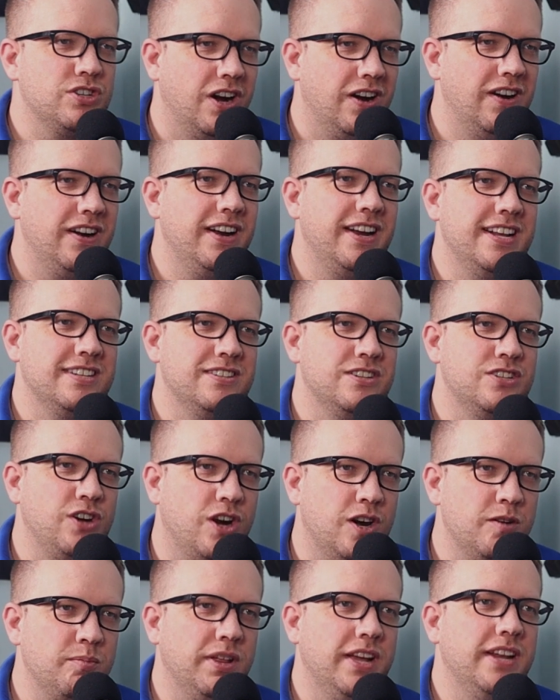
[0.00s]
and he has a
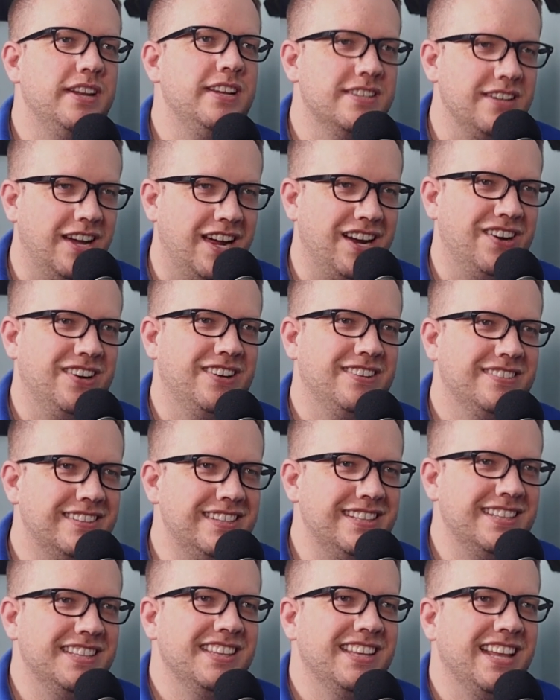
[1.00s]
shard blade. He's hired.
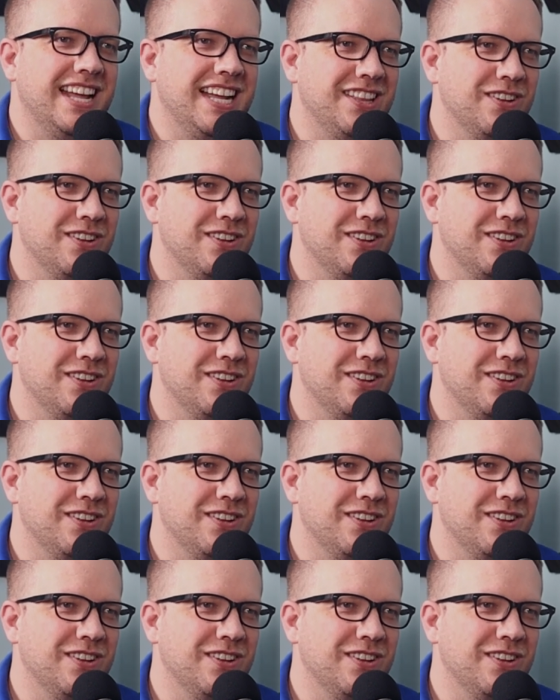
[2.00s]
Like,